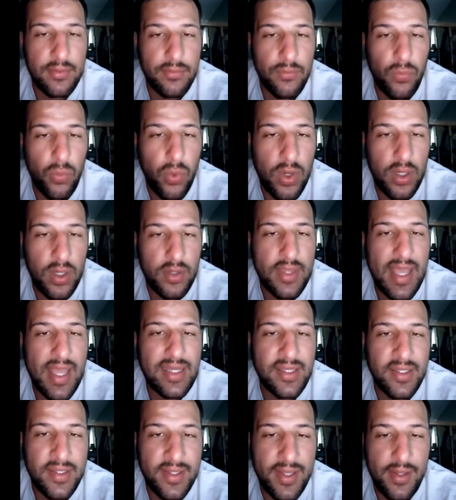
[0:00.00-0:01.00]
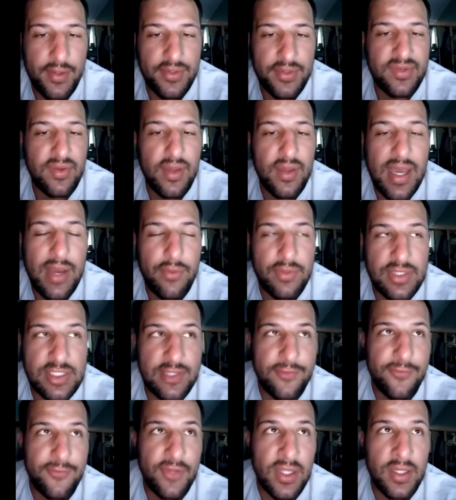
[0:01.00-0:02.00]
that guilt I was
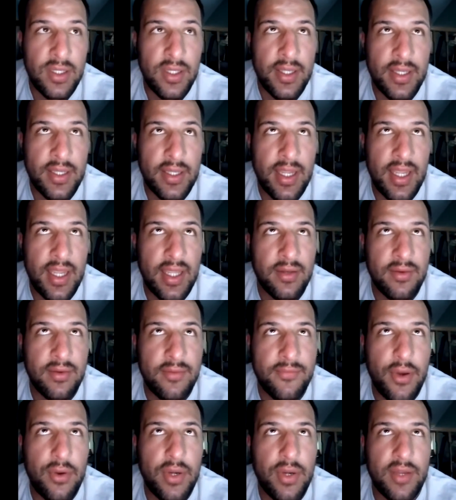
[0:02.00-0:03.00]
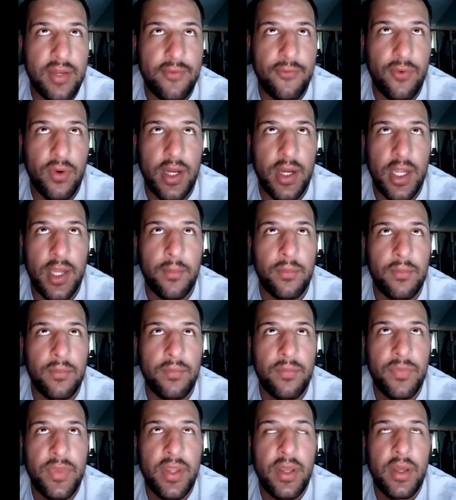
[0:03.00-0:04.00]
feeling in voting for him,
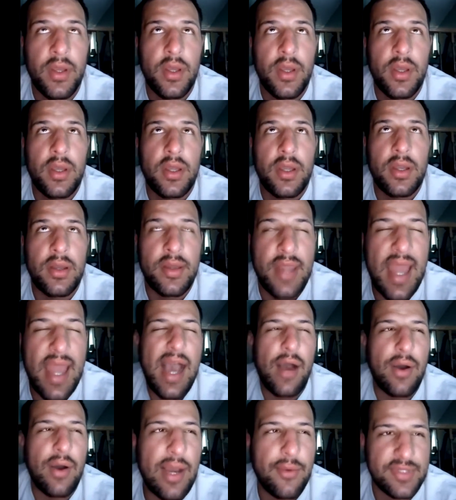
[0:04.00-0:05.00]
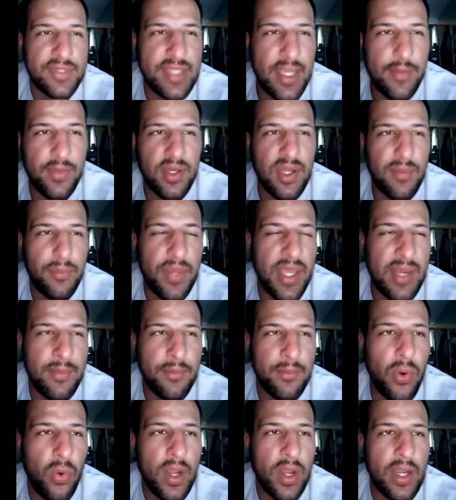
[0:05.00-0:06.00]
now I was able to
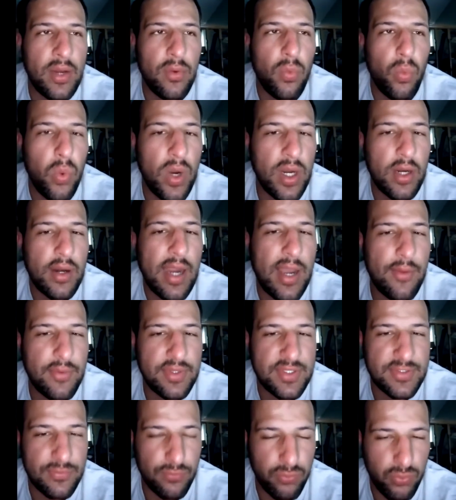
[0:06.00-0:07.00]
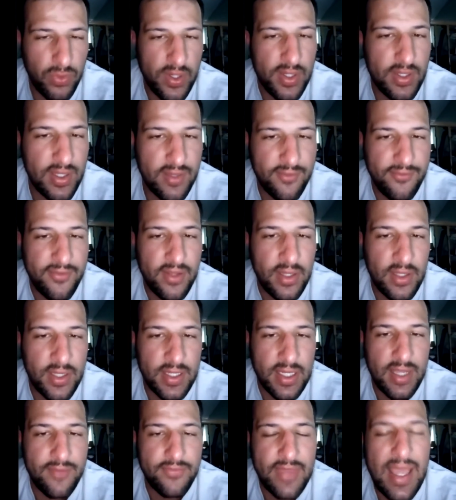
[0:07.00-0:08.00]
pinpoint where I was really
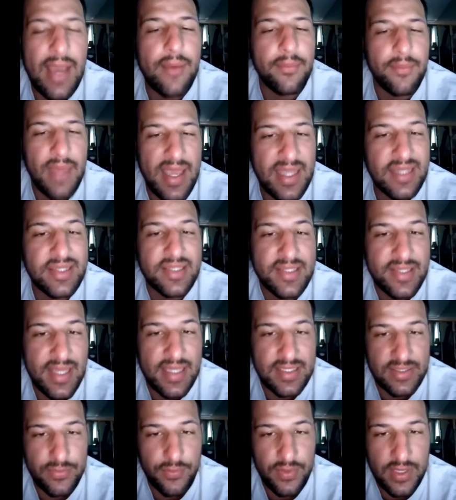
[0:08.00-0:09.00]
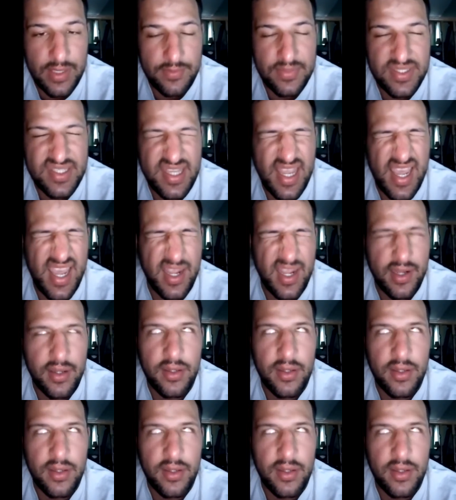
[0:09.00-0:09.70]
feeling, if that makes sense what I'm saying.